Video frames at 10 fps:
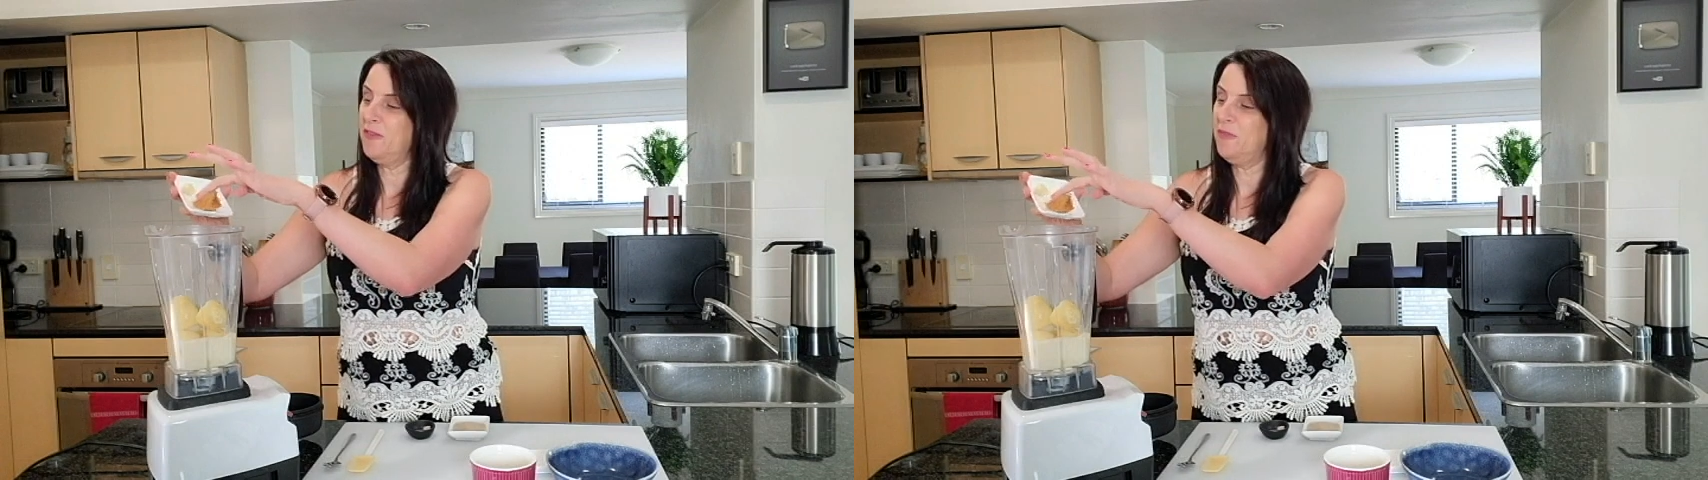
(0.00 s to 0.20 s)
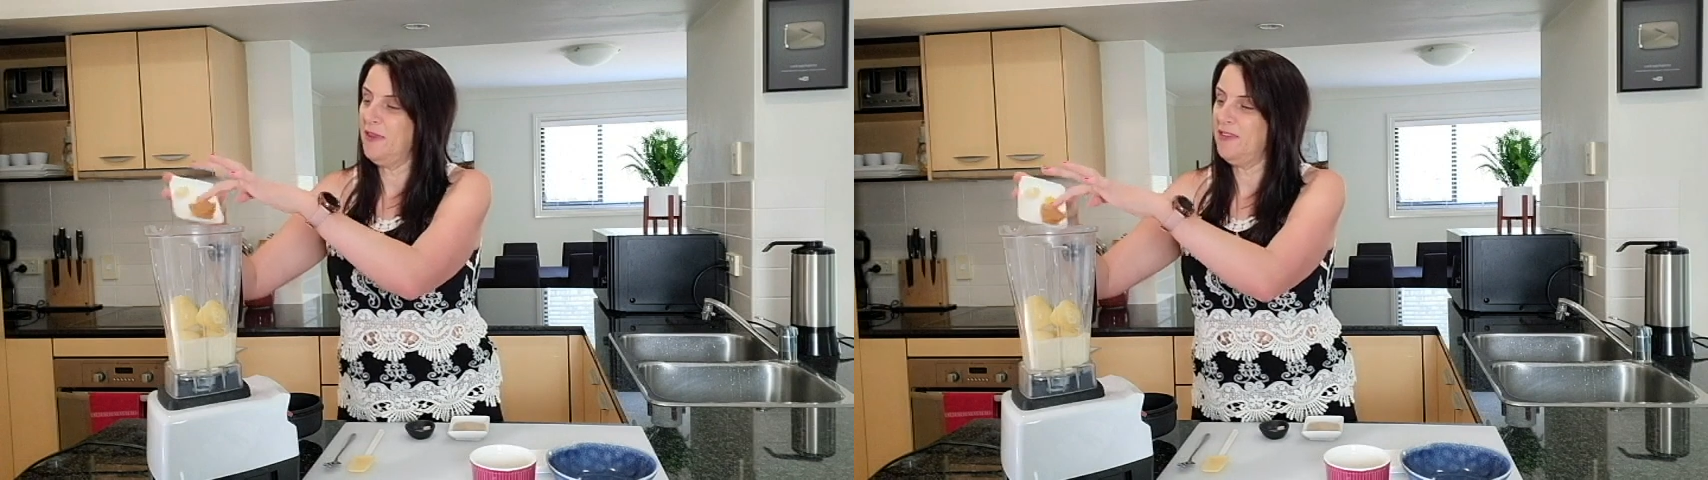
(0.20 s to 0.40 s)

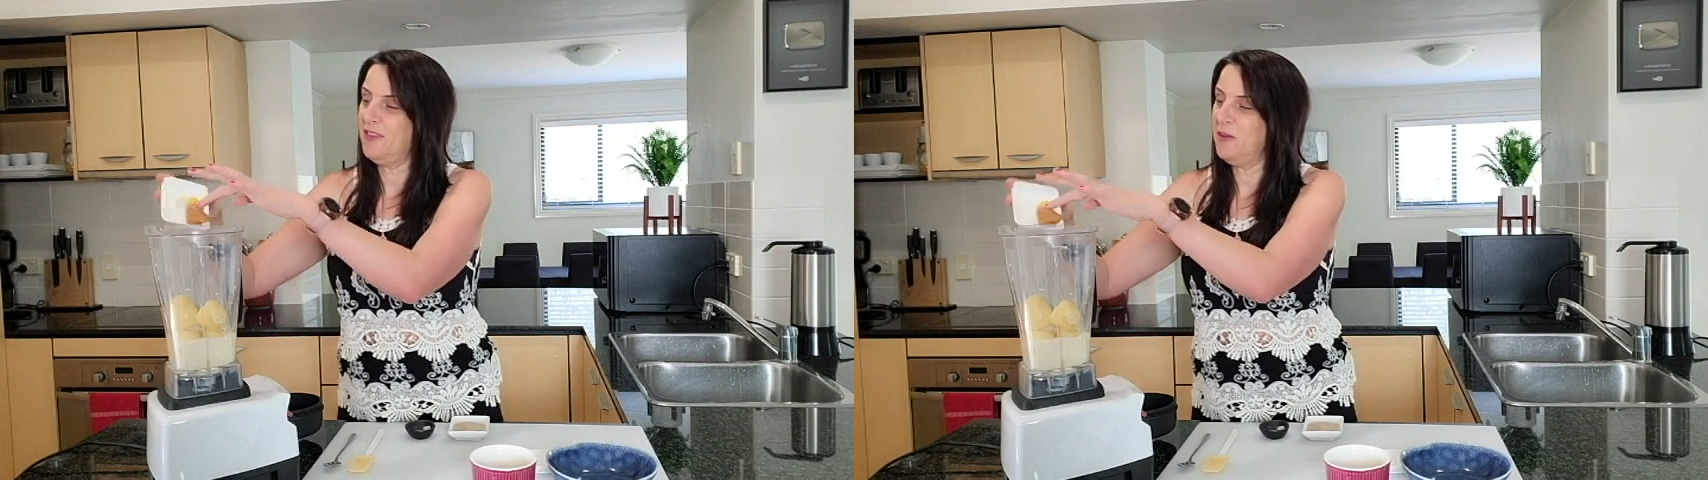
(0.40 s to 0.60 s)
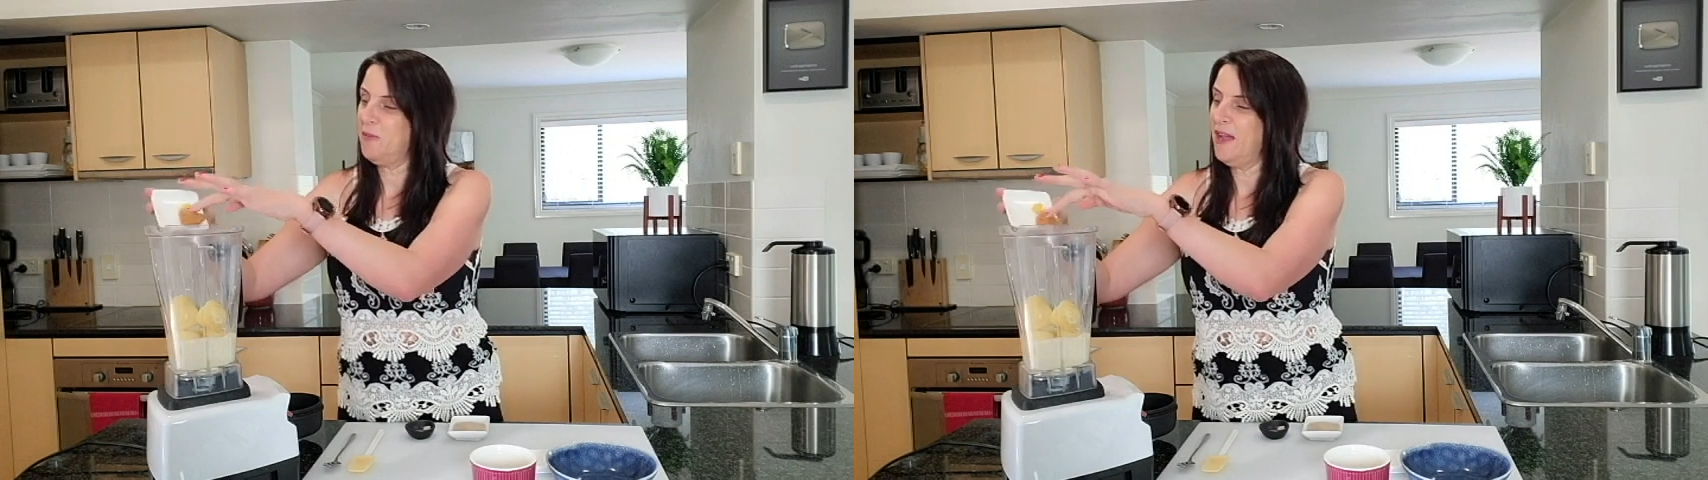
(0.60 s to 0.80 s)
of
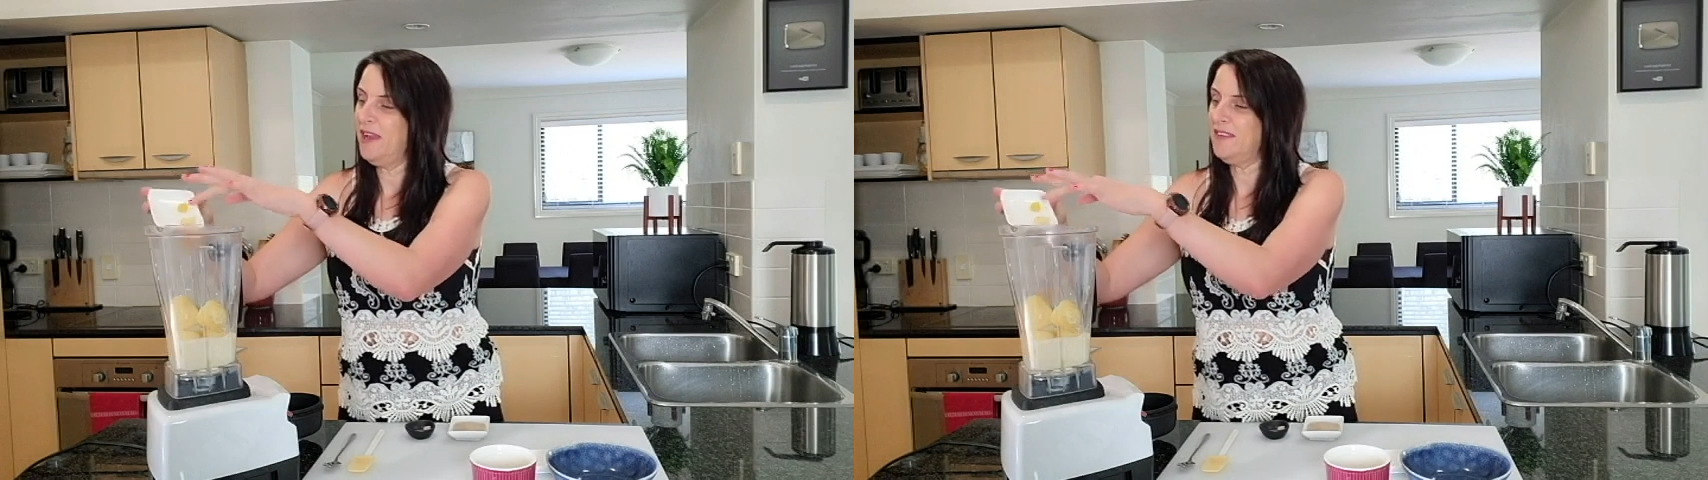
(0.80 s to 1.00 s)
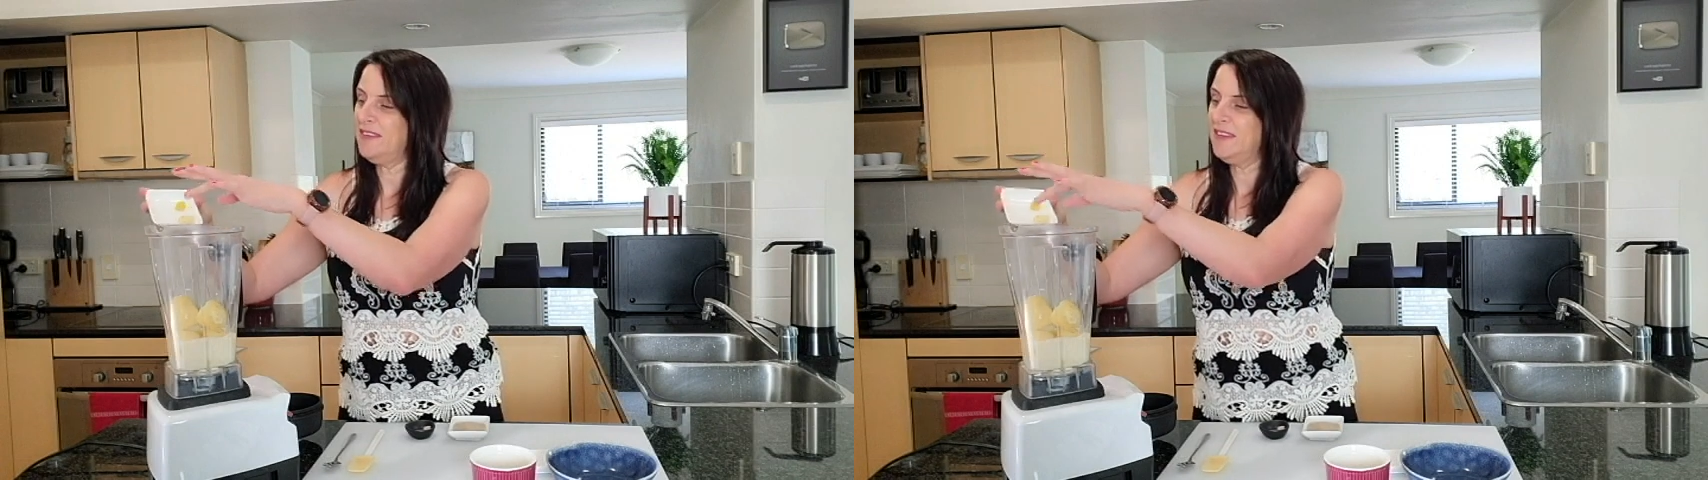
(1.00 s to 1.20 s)
miso
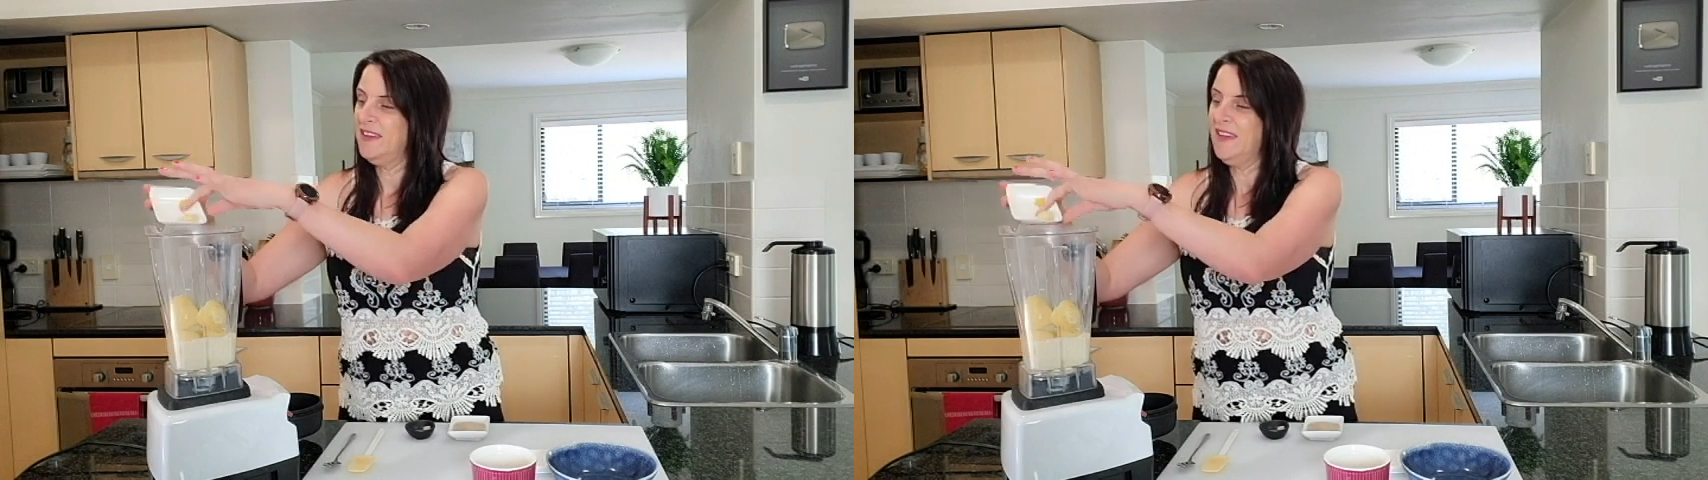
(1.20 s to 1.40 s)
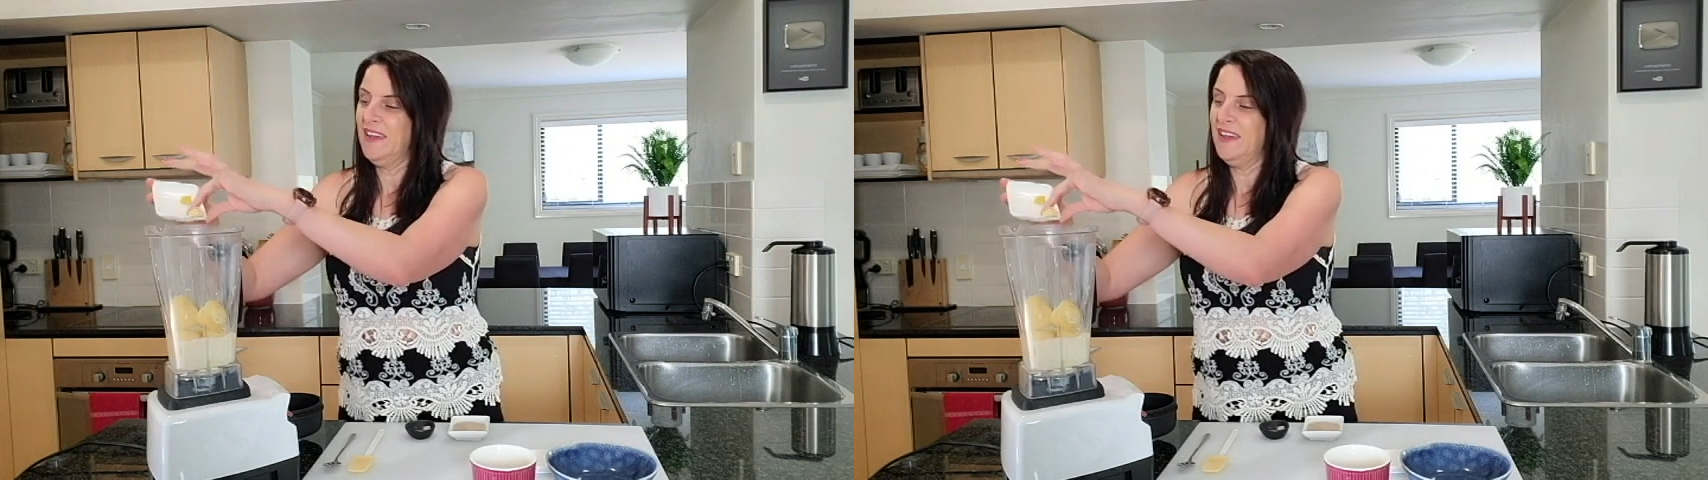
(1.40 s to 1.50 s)
paste,